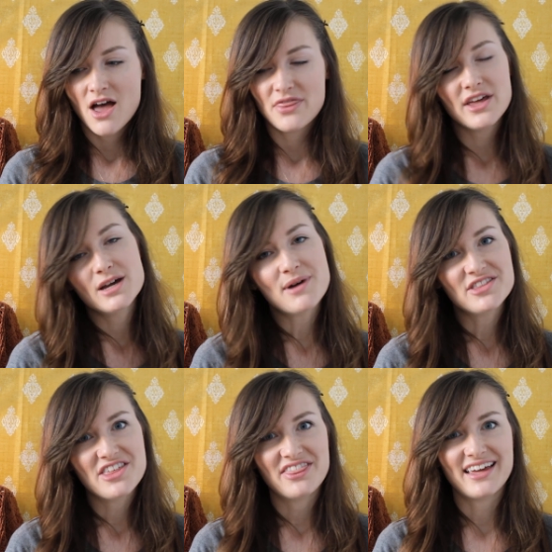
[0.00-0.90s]
think
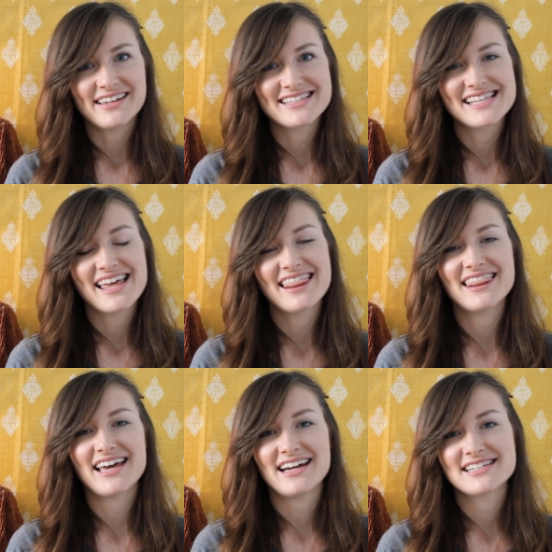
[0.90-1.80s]
about the things
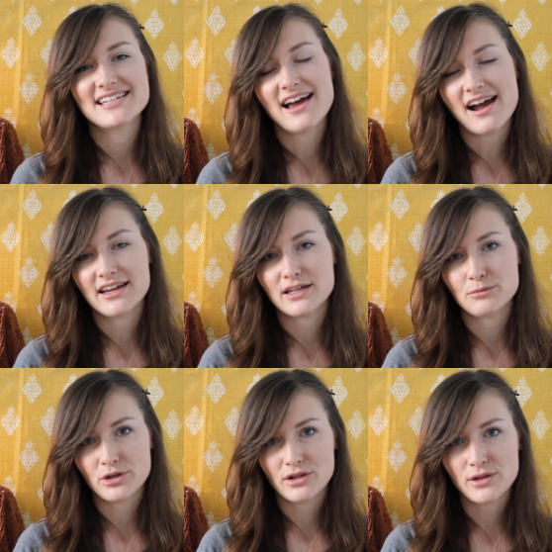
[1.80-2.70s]
that I can
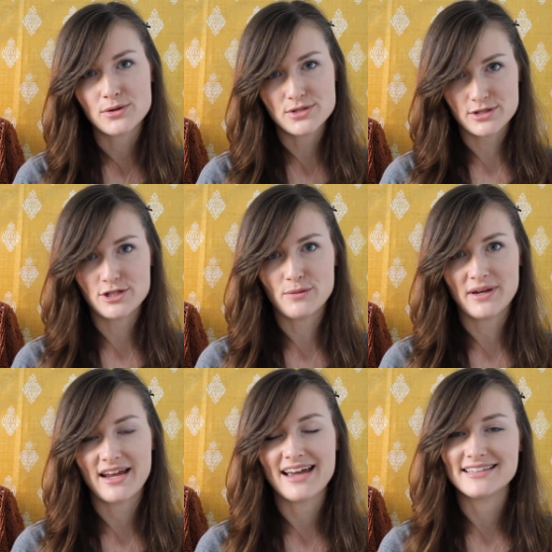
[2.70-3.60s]
bring closer to
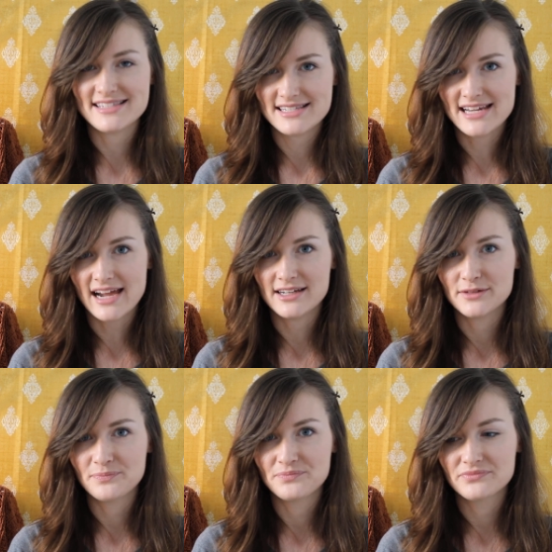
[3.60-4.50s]
me
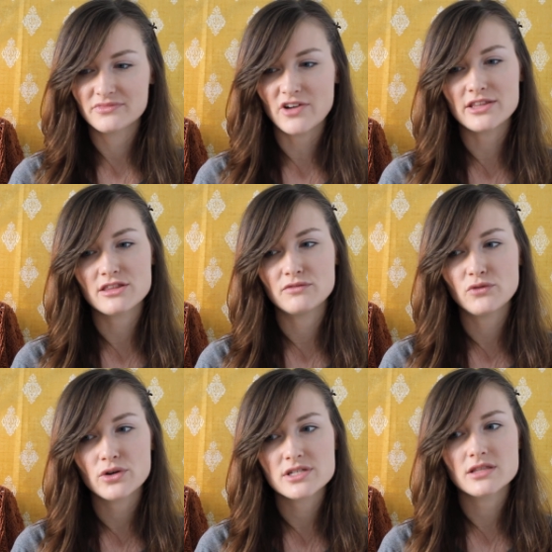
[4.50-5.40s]
instead. Rather than
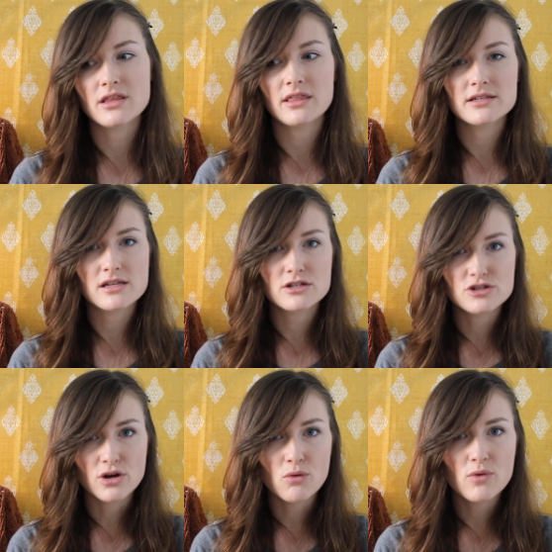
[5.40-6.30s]
focus on the things I
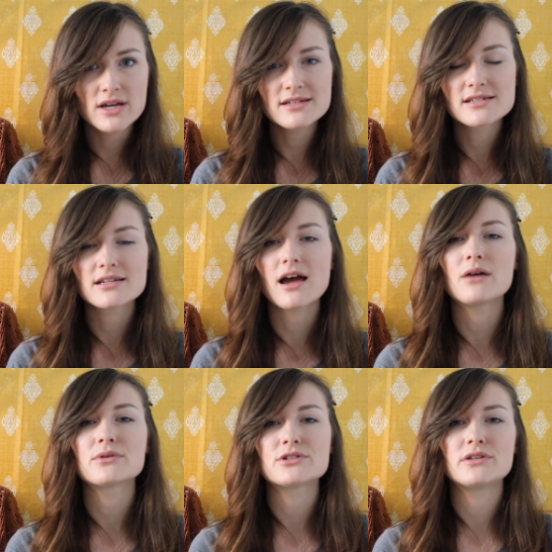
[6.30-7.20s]
don't want,
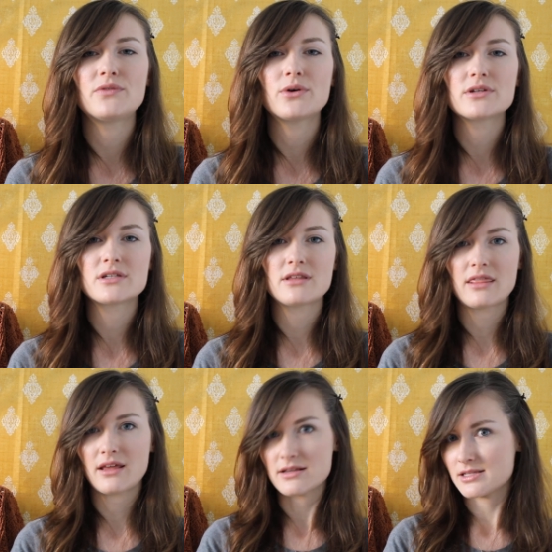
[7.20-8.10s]
I want to focus on the
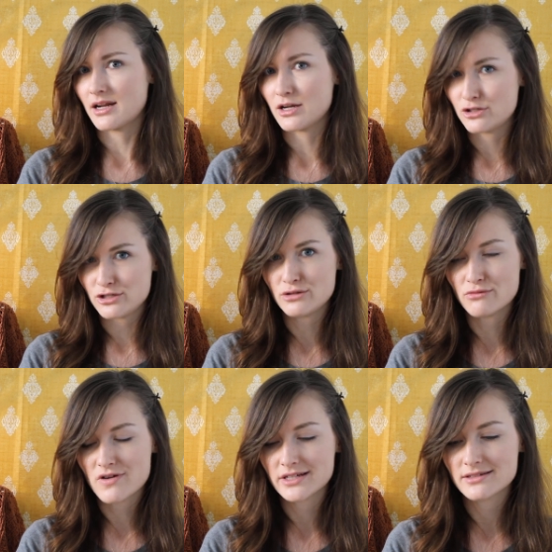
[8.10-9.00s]
things that I do
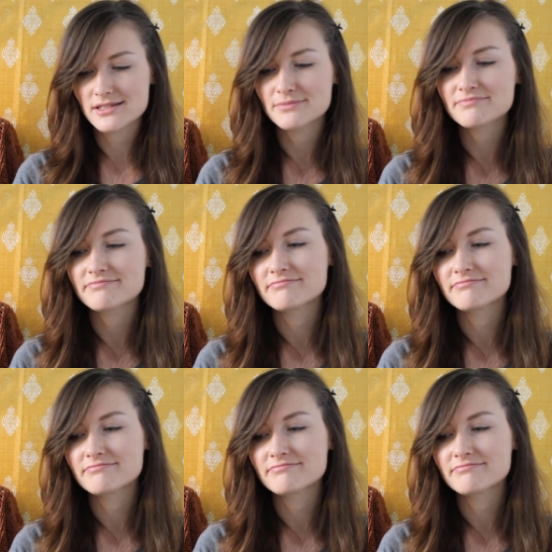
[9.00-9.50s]
want.